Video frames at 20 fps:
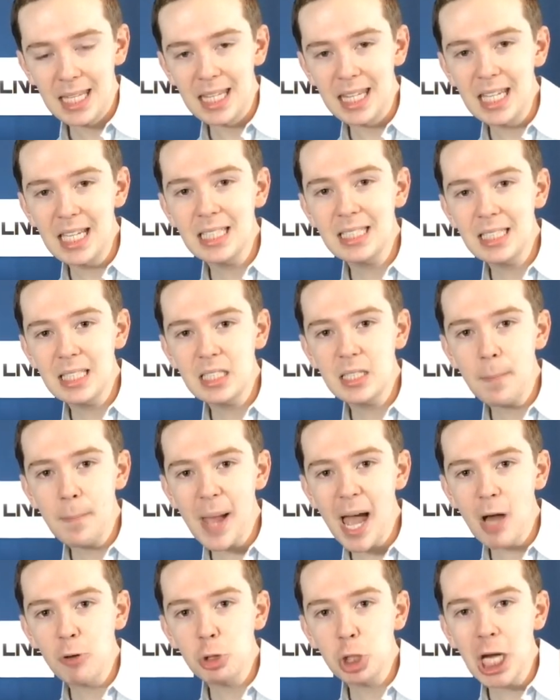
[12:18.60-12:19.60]
This is
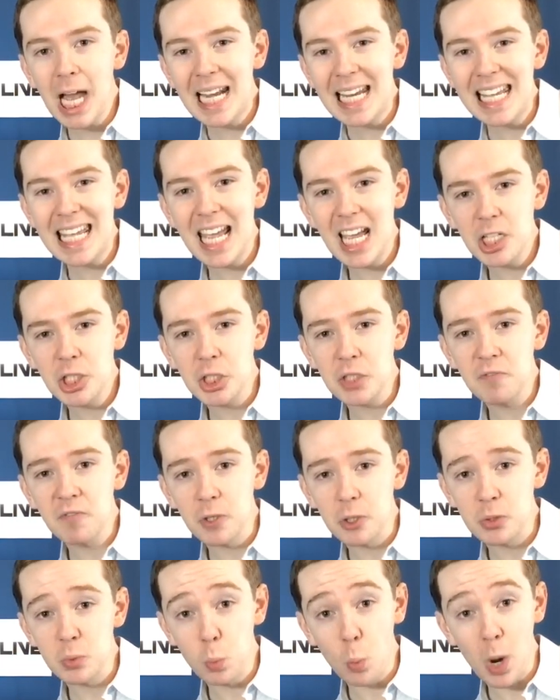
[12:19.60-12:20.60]
about Johnny Cash's
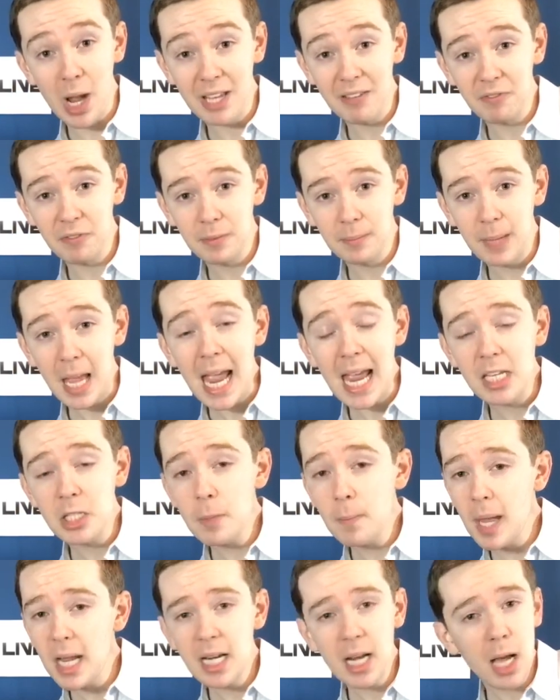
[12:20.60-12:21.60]
first wife. And
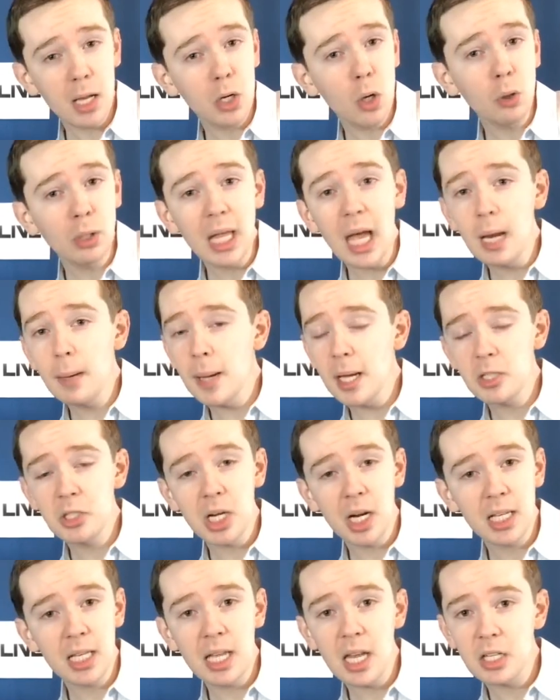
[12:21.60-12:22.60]
you may not know a lot about
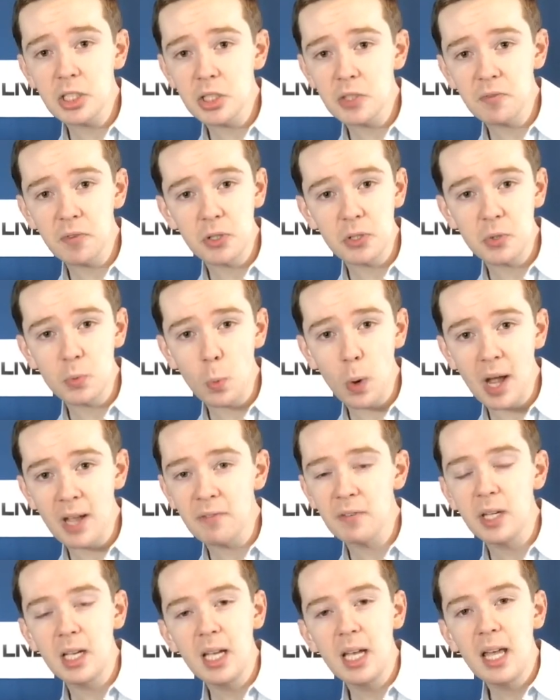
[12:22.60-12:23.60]
Johnny Cash's first
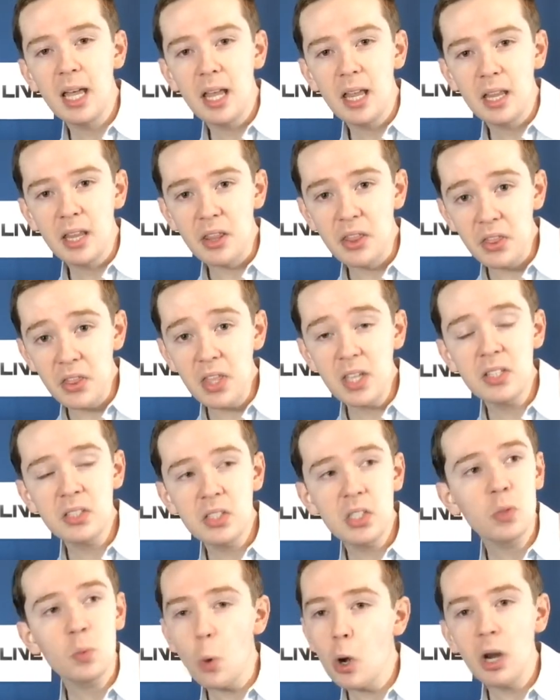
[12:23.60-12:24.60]
wife.
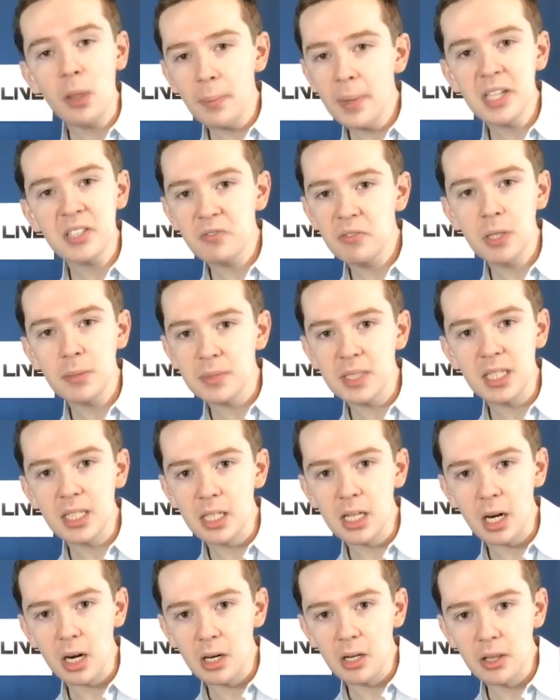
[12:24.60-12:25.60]
This is one of the best films of
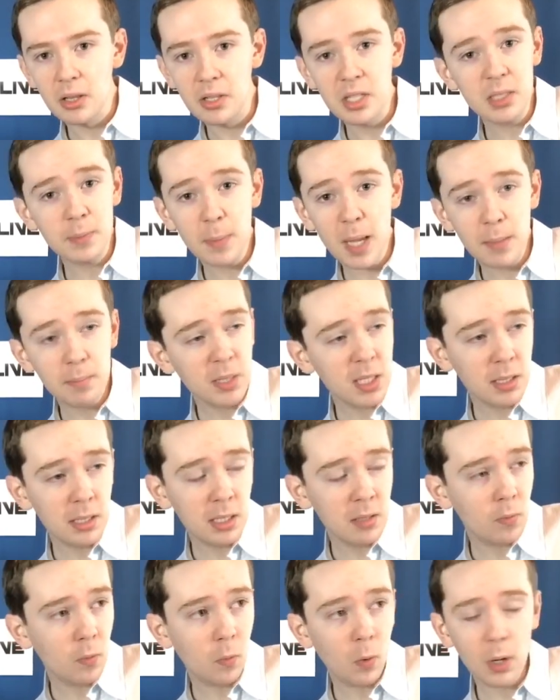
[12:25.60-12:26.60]
the year. This may
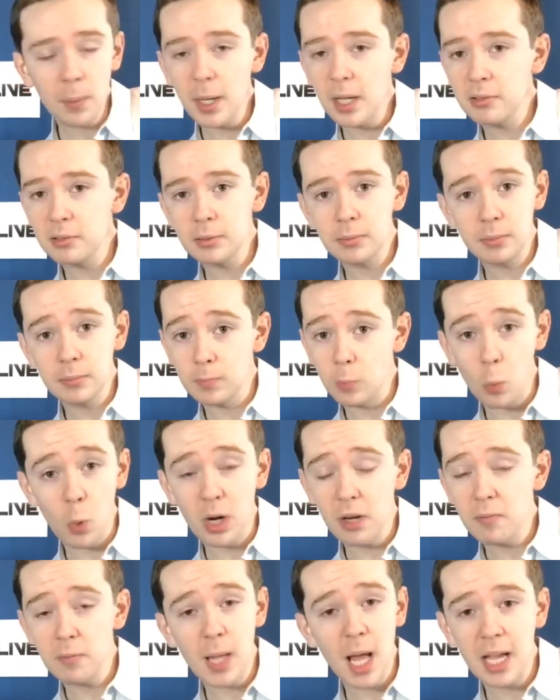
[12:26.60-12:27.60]
be one
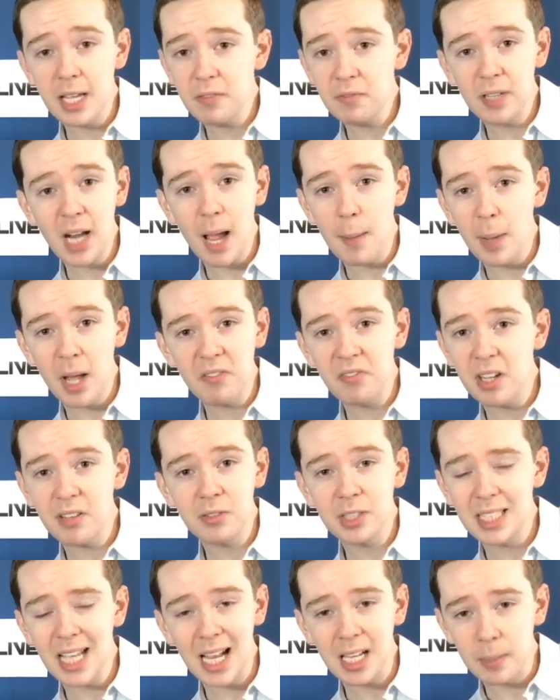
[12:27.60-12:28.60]
of my, if not my
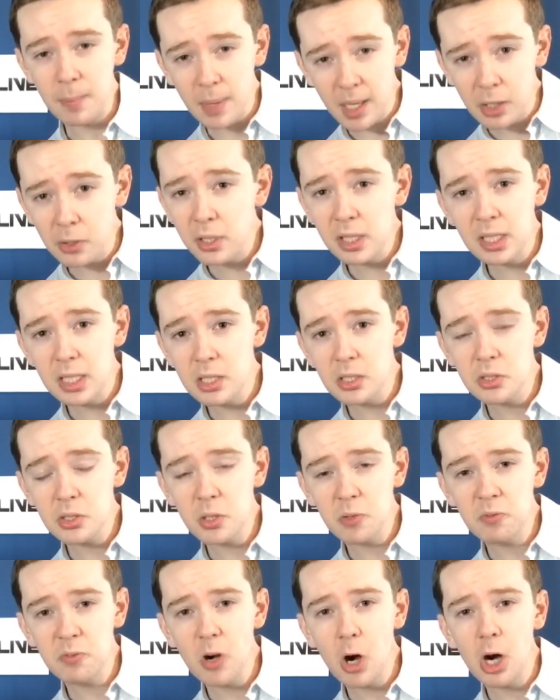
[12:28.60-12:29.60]
favorite documentary of the year
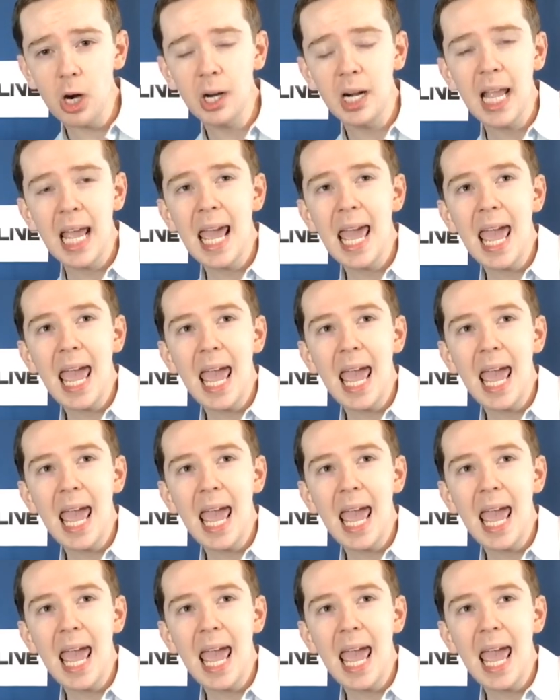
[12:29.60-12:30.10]
so far,